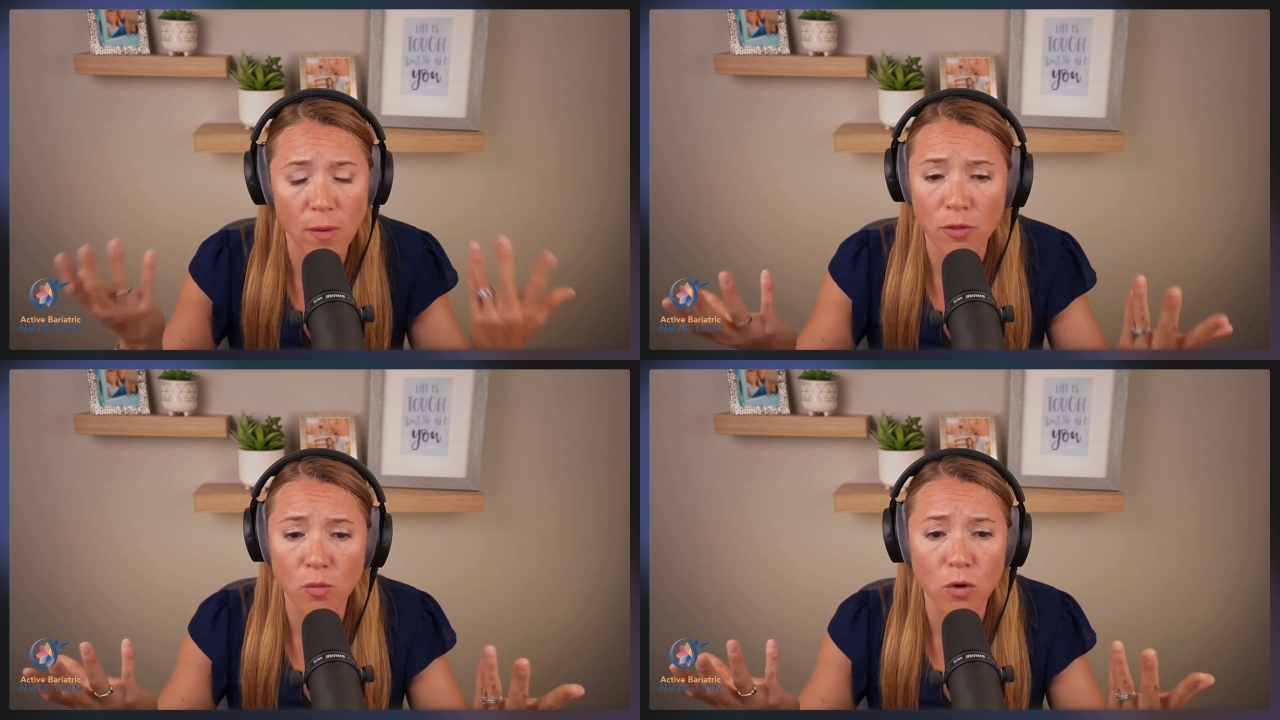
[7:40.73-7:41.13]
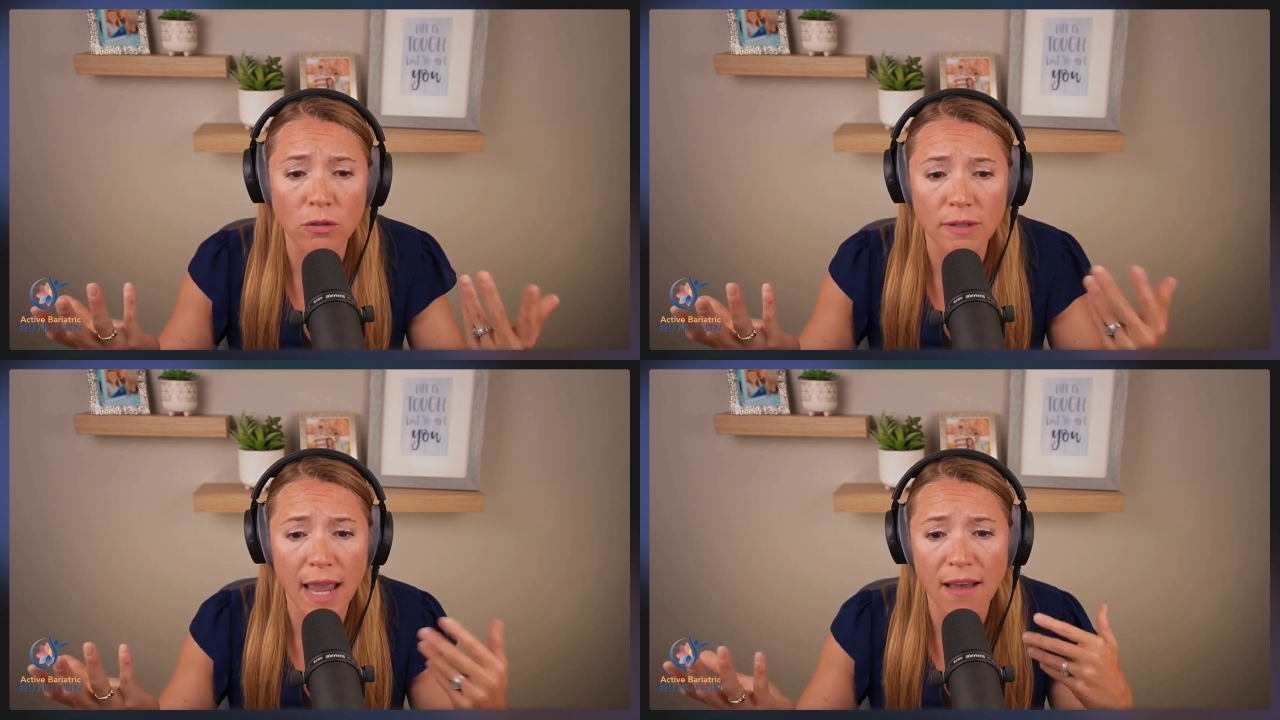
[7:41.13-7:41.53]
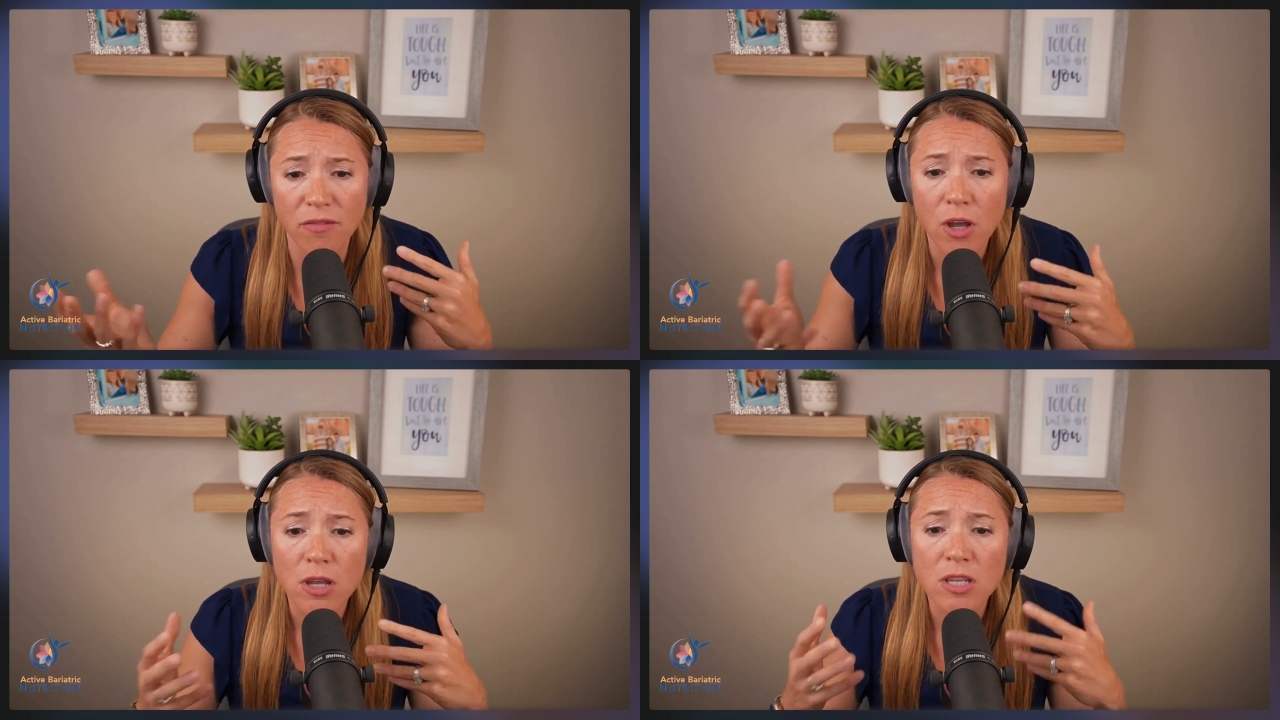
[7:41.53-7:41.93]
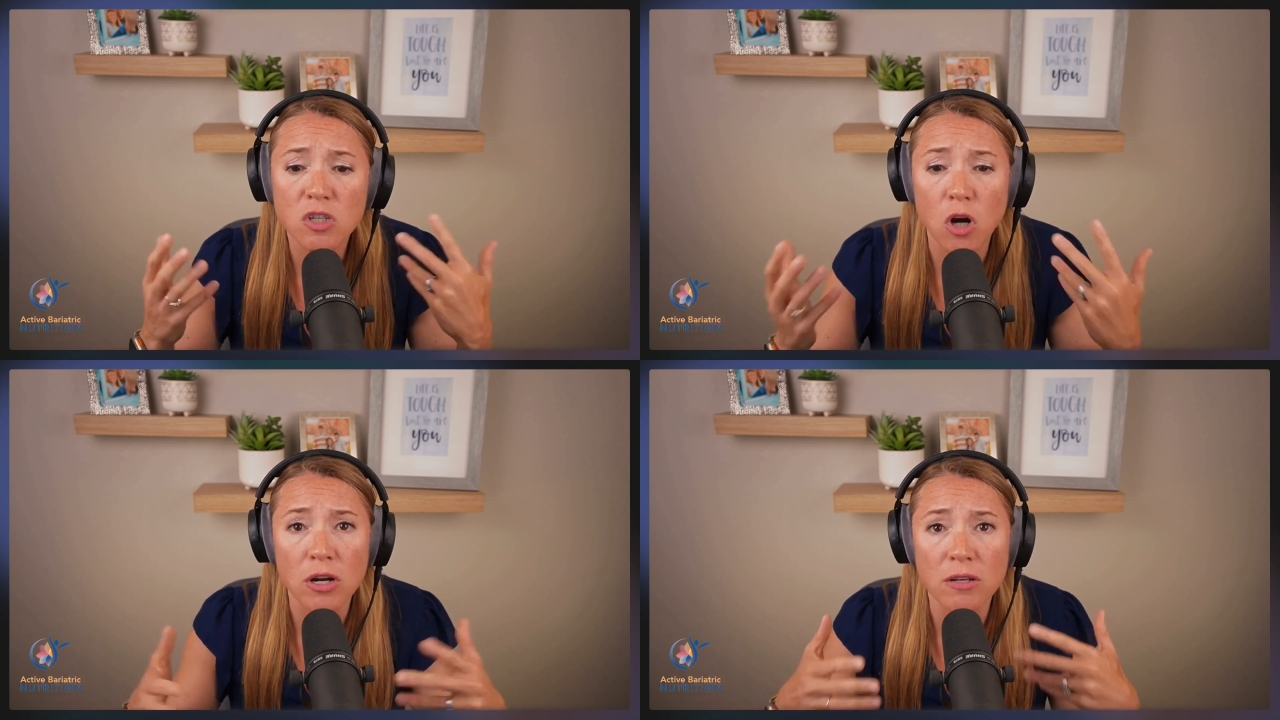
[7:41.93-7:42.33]
around the world, have
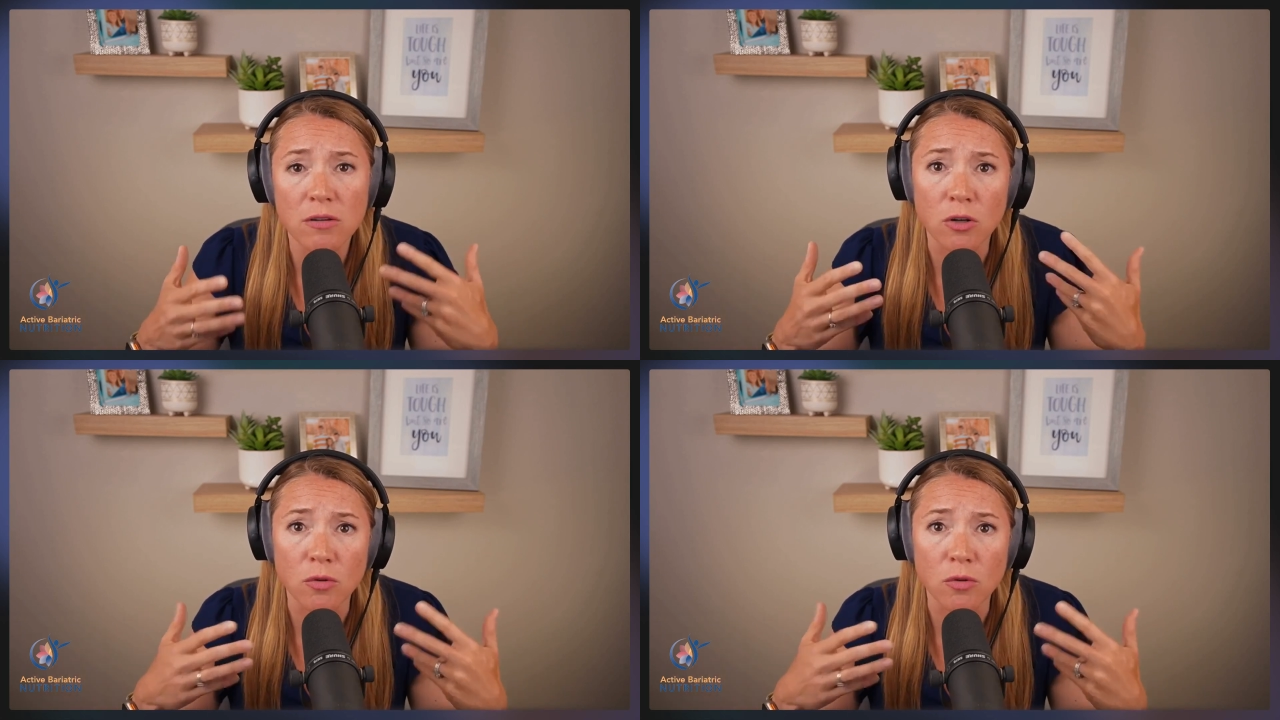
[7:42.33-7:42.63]
started,